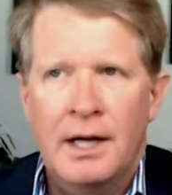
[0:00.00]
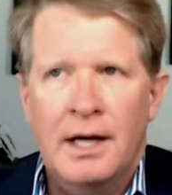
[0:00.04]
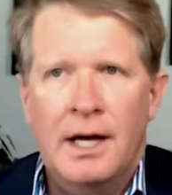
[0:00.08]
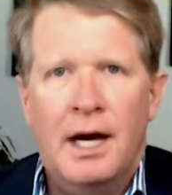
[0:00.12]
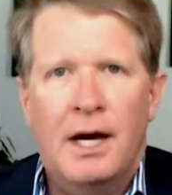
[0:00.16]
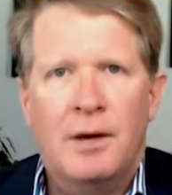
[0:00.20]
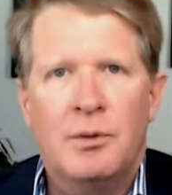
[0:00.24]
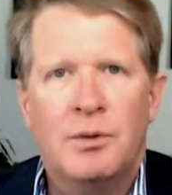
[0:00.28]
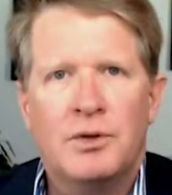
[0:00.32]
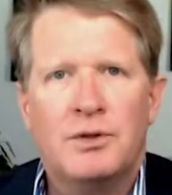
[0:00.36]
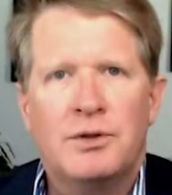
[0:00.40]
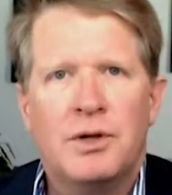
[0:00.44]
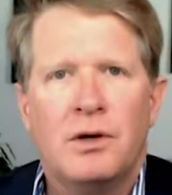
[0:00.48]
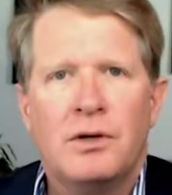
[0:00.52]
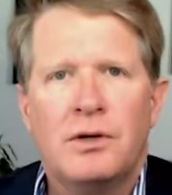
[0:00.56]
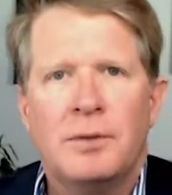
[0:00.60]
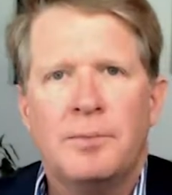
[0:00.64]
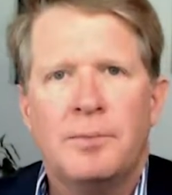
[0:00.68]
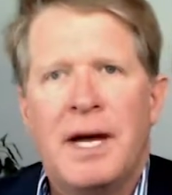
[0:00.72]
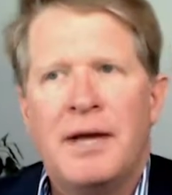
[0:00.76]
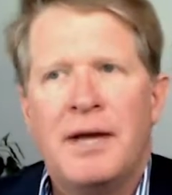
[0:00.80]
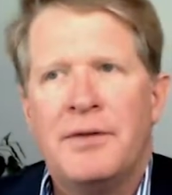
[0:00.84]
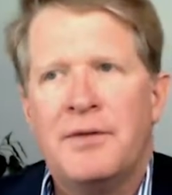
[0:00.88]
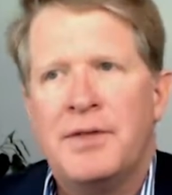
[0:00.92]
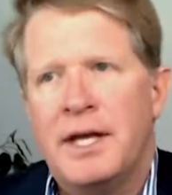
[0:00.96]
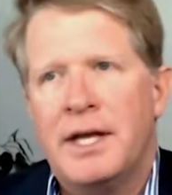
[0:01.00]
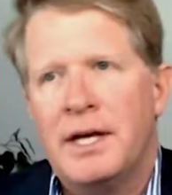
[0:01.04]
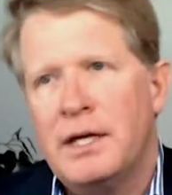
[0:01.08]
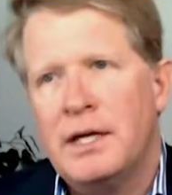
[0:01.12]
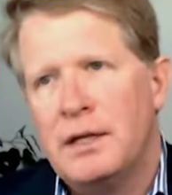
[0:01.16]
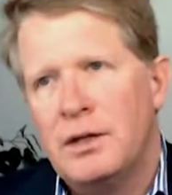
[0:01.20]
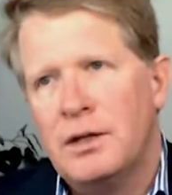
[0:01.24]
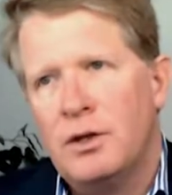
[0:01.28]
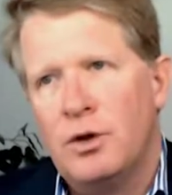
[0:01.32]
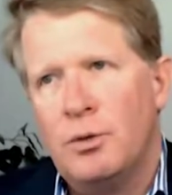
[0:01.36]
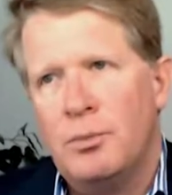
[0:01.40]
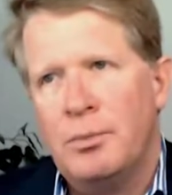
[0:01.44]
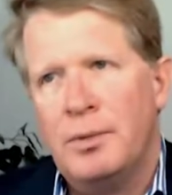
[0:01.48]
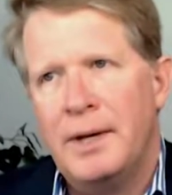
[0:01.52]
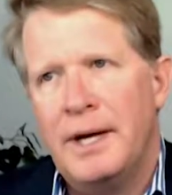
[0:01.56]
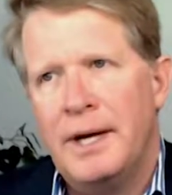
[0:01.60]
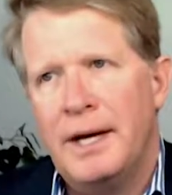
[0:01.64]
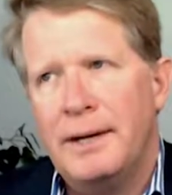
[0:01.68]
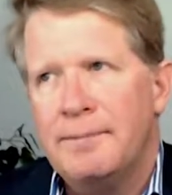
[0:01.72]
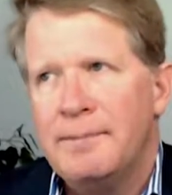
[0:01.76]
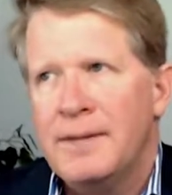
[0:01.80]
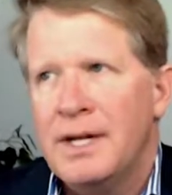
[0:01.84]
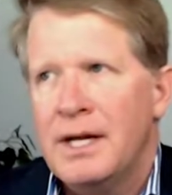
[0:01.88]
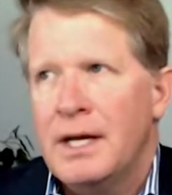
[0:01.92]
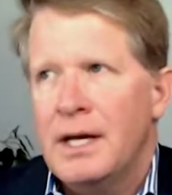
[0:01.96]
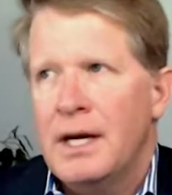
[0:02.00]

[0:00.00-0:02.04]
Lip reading: and we'll talk about that in a little bit.